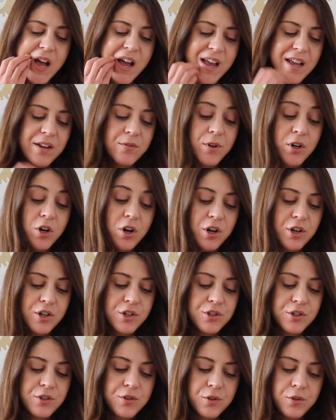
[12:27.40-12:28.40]
in
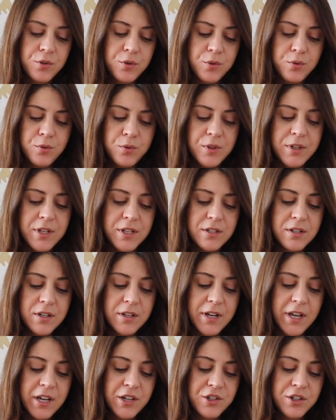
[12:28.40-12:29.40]
regards to this
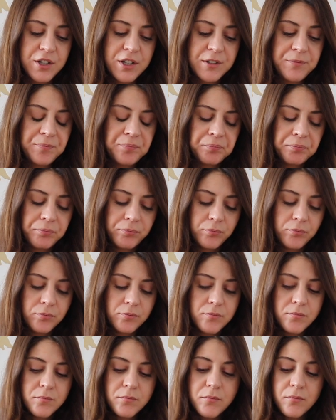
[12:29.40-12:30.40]
connection.
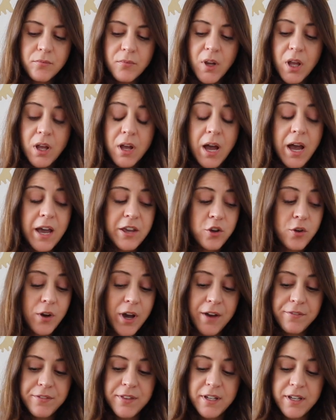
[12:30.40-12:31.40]
And you
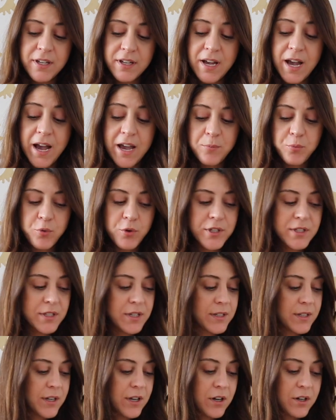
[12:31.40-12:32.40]
have the High
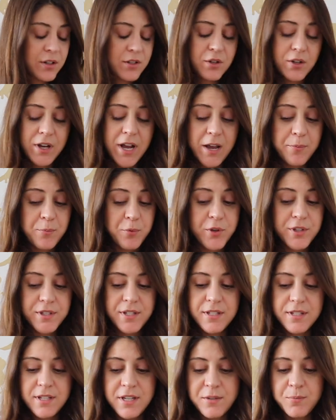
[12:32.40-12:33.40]
Priestess here. So the High
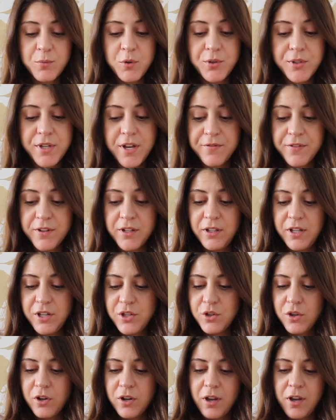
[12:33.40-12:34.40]
Priestess is most definitely
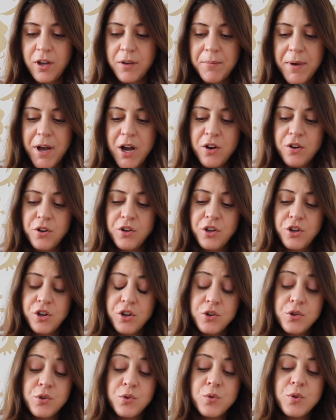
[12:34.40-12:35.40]
talking about
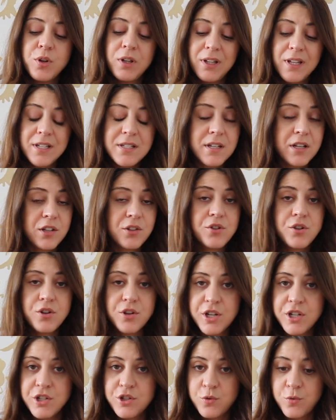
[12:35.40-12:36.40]
you listening to
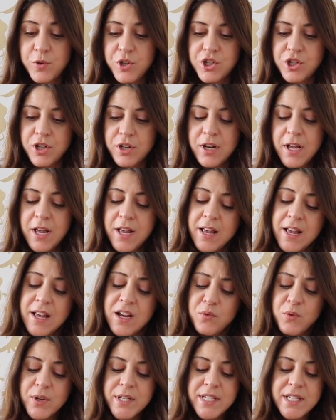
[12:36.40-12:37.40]
your intuition,
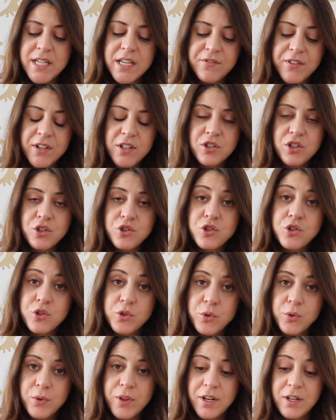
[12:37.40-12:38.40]
receiving the
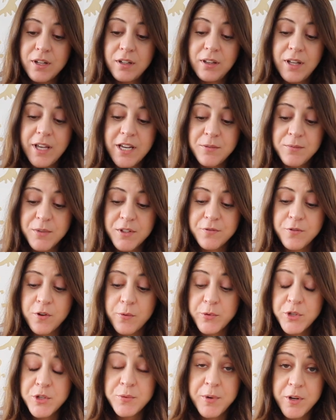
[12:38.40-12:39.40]
truth and enlightenment
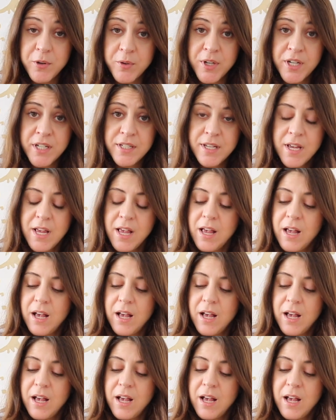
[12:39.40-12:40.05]
from spirit,